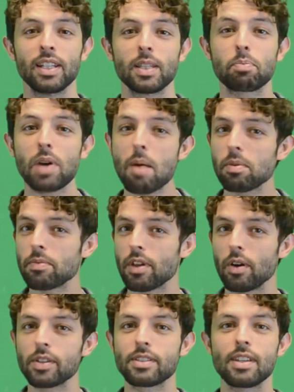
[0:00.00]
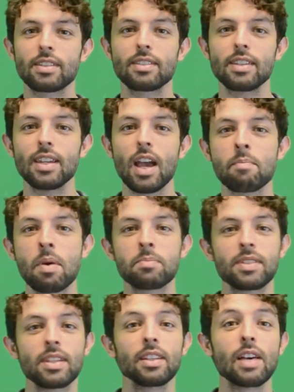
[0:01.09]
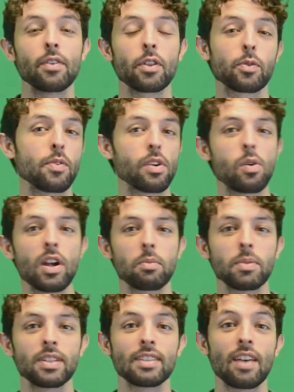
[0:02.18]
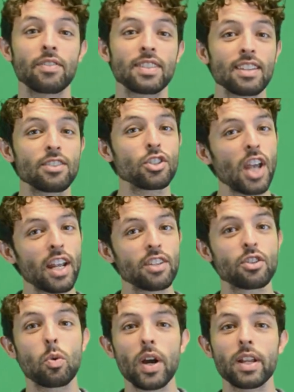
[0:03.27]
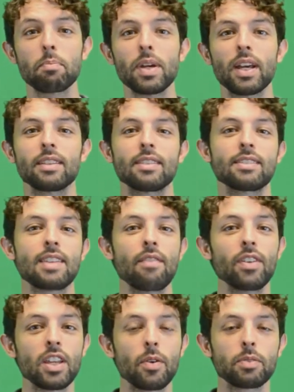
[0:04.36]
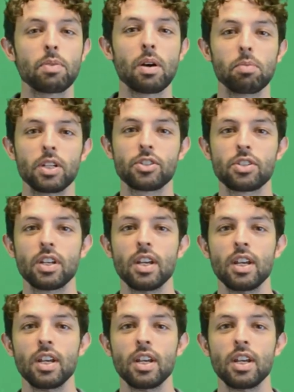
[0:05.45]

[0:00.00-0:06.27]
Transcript: The problem, though, is that CMMC Level 3 requirements have since changed quite a bit since that video was published.